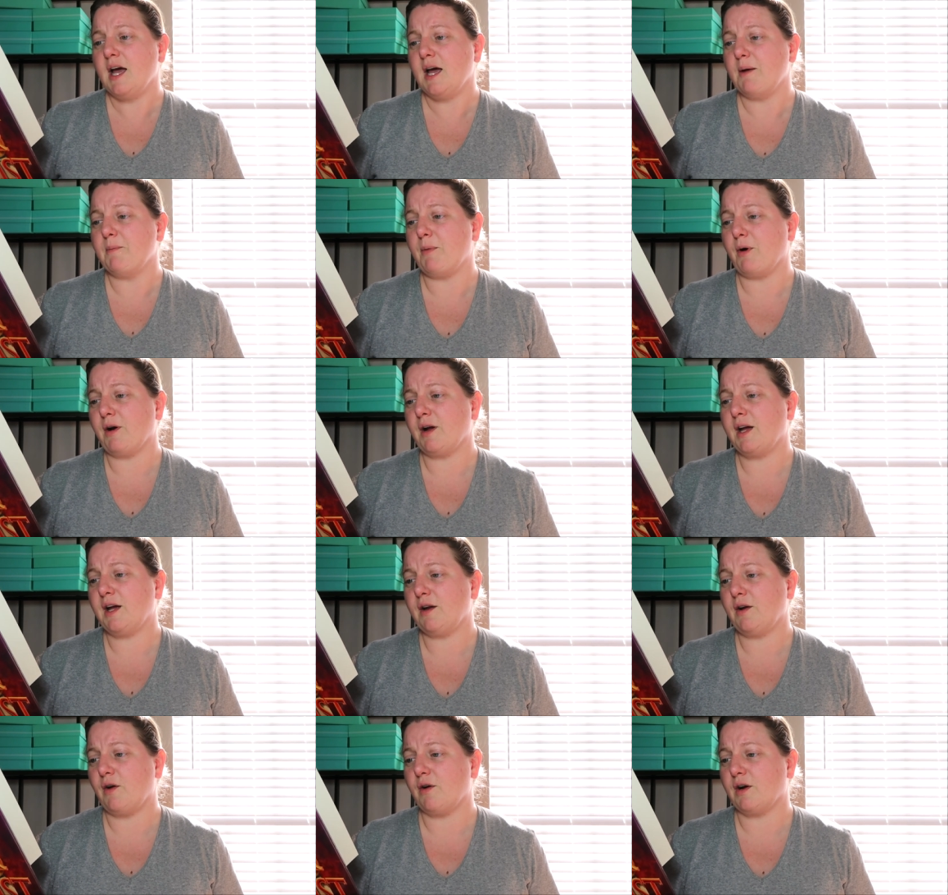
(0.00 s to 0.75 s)

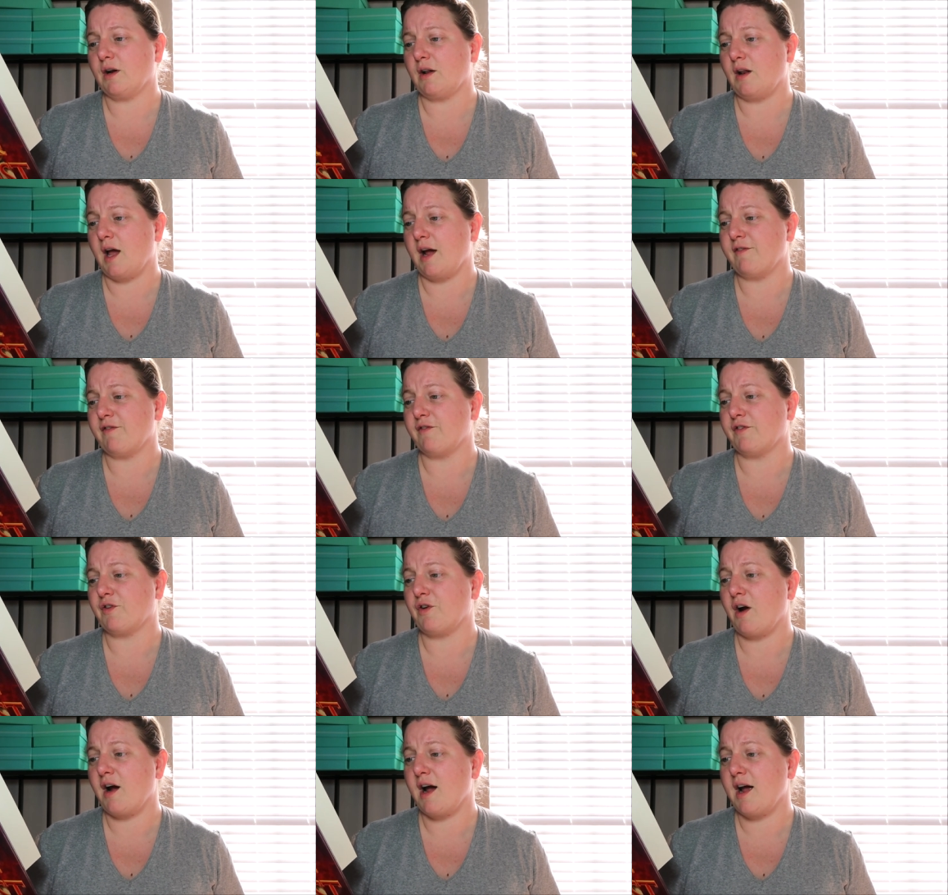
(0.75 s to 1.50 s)
Embarking on a life
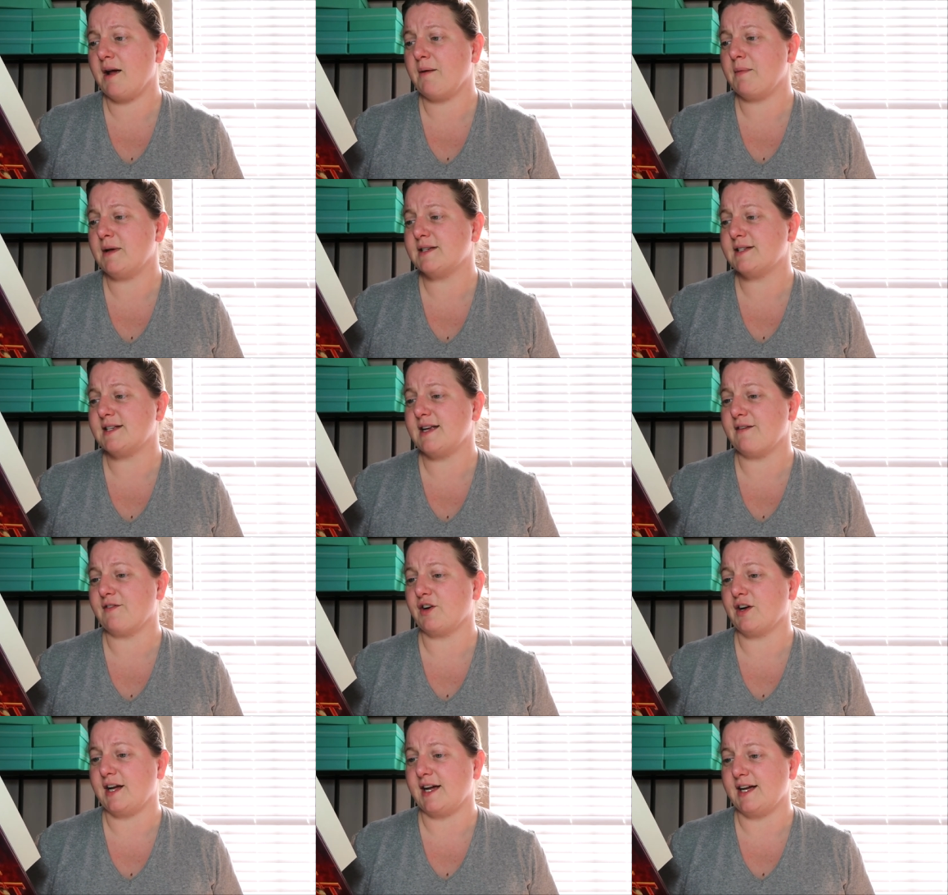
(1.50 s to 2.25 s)
of crime is
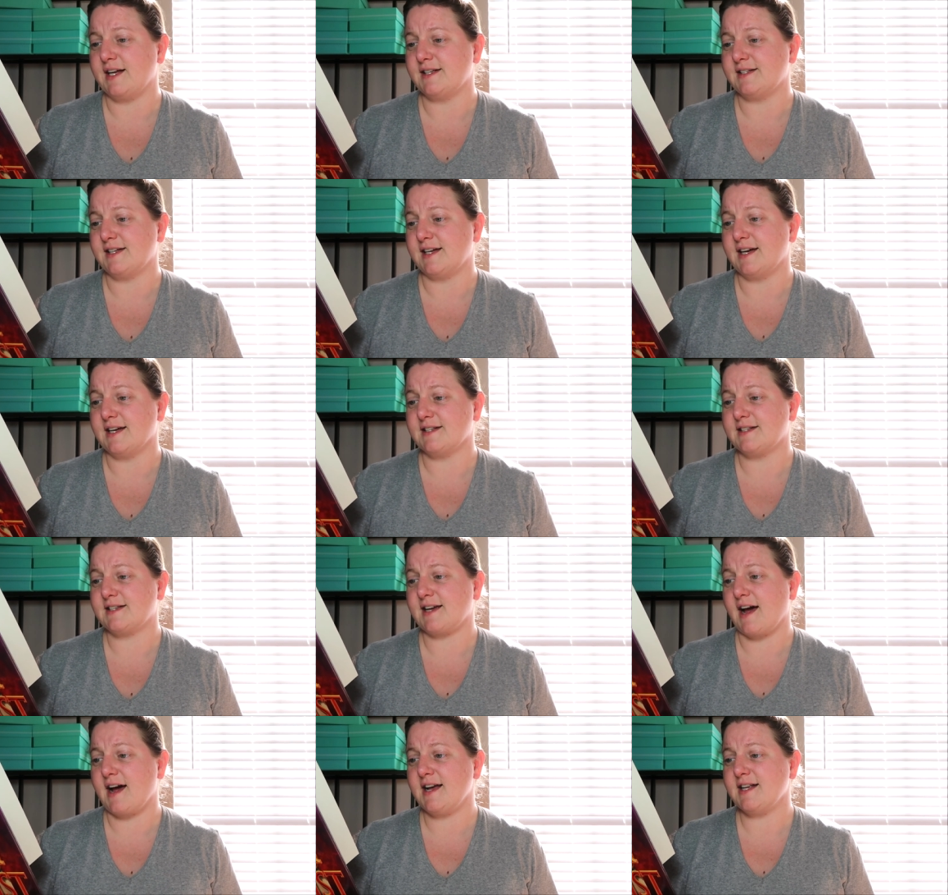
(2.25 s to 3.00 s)
never easy, and
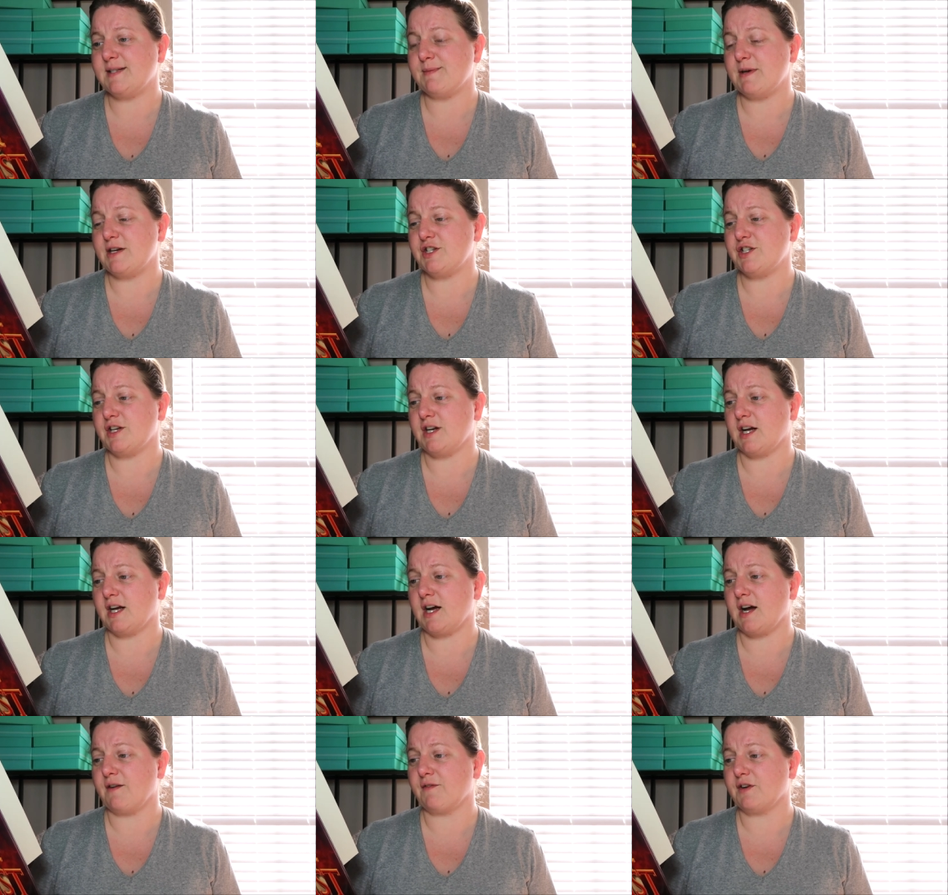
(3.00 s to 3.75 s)
Sky's mission
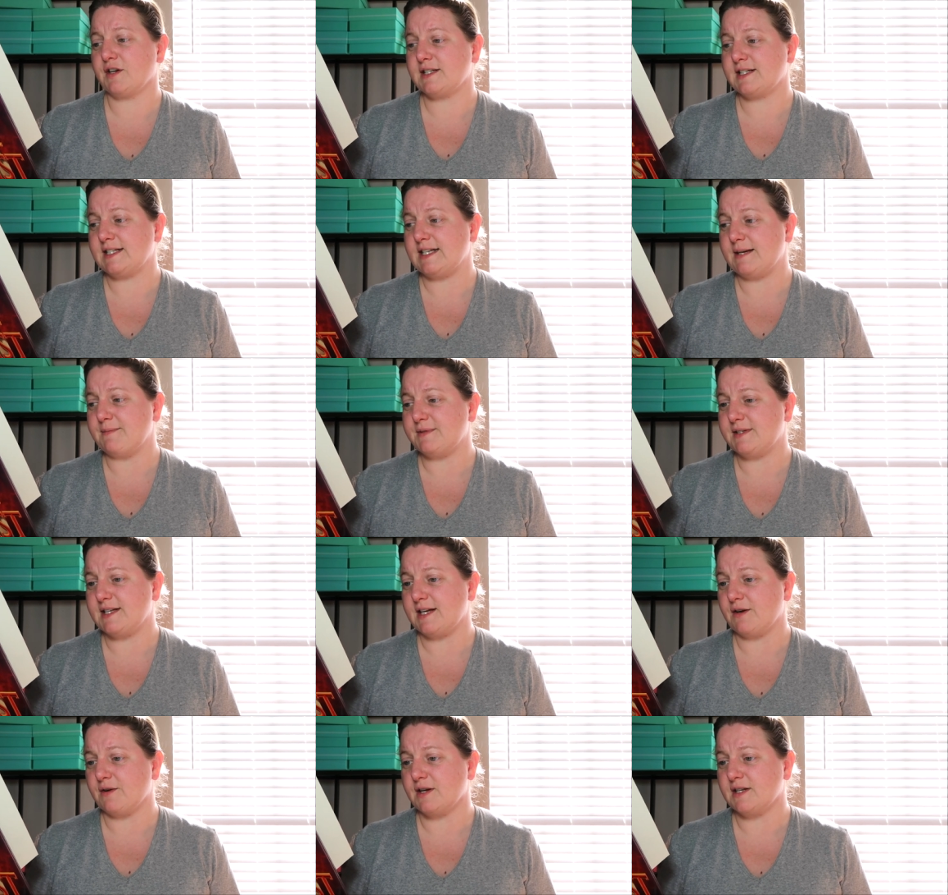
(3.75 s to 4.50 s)
uncovers deep
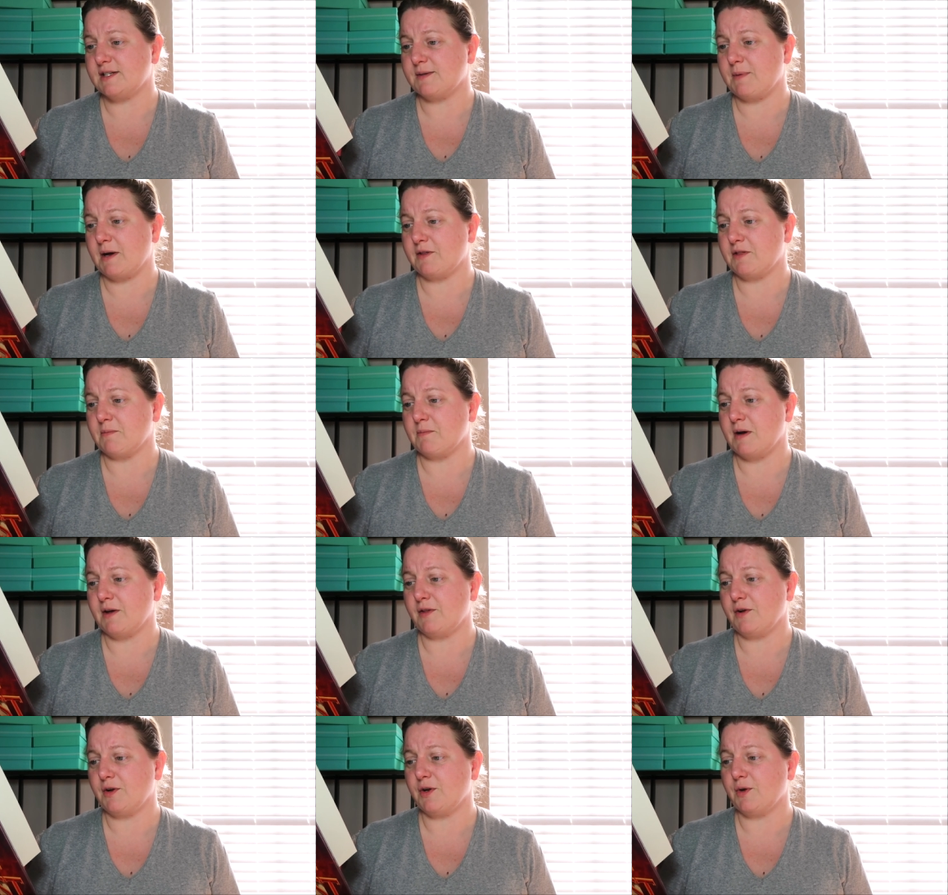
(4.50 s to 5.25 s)
secrets about the
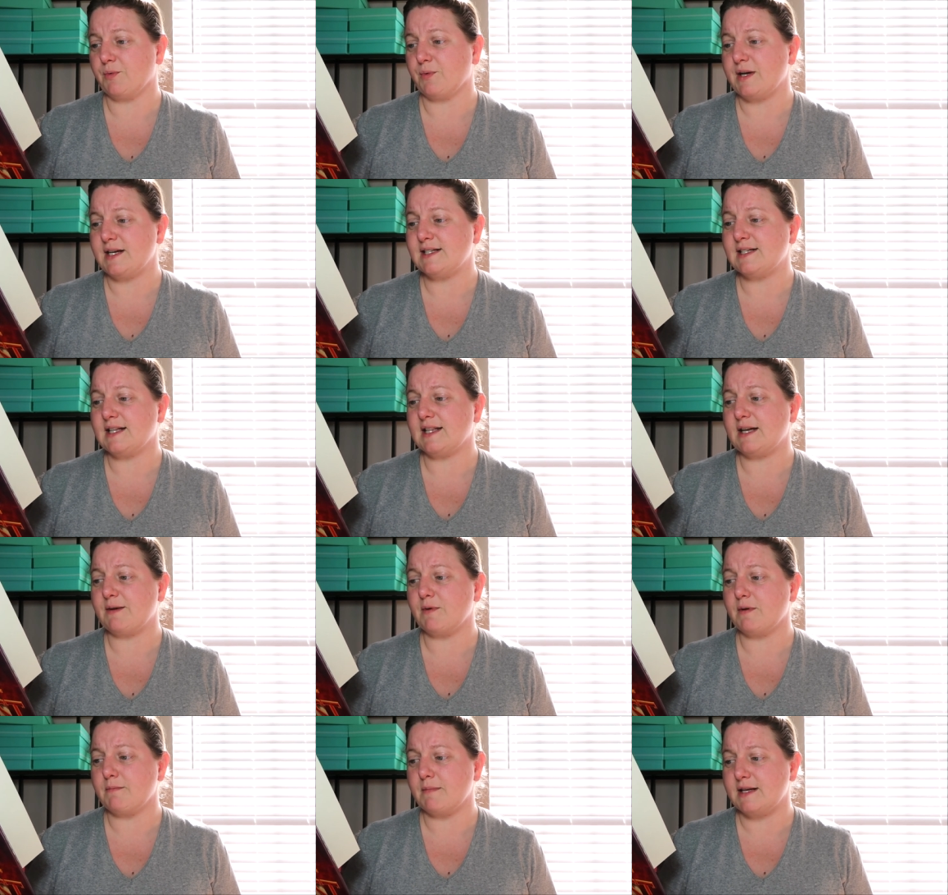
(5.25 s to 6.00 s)
mother who
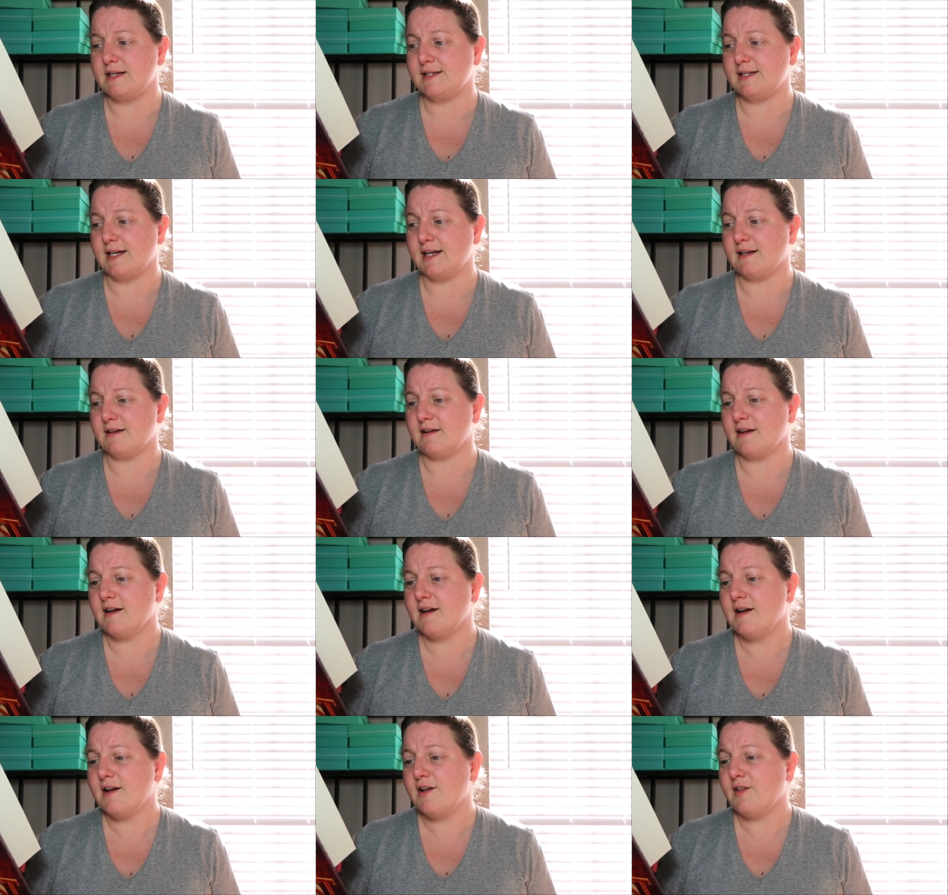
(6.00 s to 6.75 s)
recently went missing,